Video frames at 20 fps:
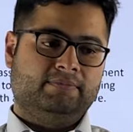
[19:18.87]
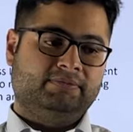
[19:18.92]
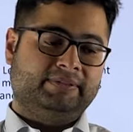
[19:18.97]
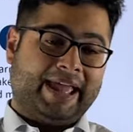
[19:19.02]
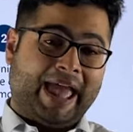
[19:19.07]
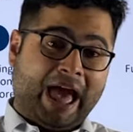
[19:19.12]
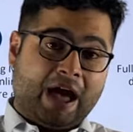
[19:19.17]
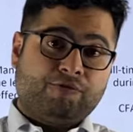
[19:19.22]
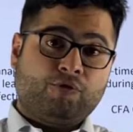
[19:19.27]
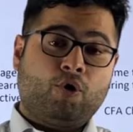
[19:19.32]

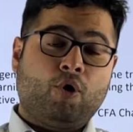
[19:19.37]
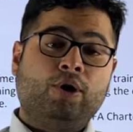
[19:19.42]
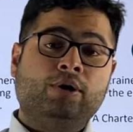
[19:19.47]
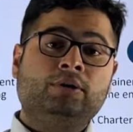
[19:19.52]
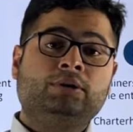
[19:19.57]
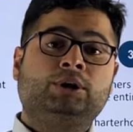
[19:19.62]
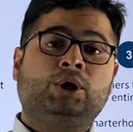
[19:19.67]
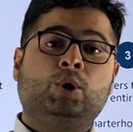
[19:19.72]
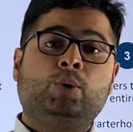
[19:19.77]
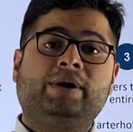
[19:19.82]
They have
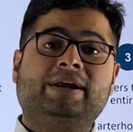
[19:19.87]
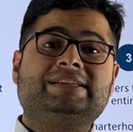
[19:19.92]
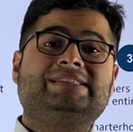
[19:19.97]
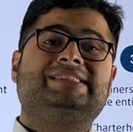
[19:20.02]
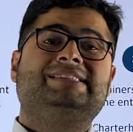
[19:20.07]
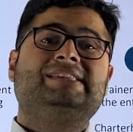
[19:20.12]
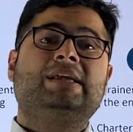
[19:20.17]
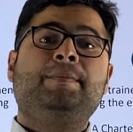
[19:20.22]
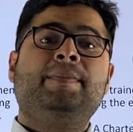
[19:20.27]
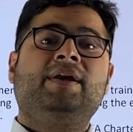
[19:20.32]
gone through the
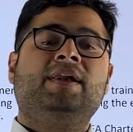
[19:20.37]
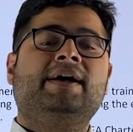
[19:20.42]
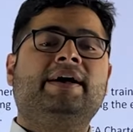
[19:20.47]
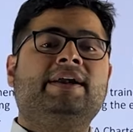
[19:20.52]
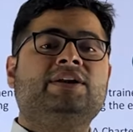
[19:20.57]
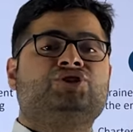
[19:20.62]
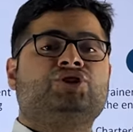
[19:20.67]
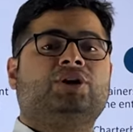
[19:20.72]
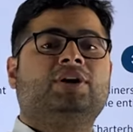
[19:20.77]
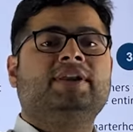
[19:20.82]

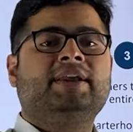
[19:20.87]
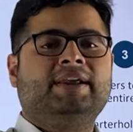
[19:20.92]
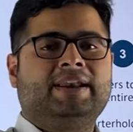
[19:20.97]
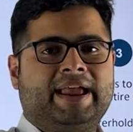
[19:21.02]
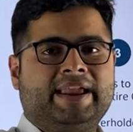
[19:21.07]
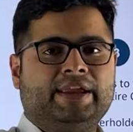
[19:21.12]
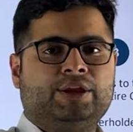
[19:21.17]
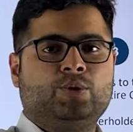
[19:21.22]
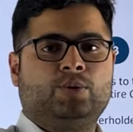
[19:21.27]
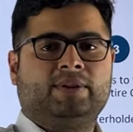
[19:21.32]
similar journey
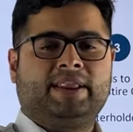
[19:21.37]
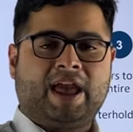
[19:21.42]
like you.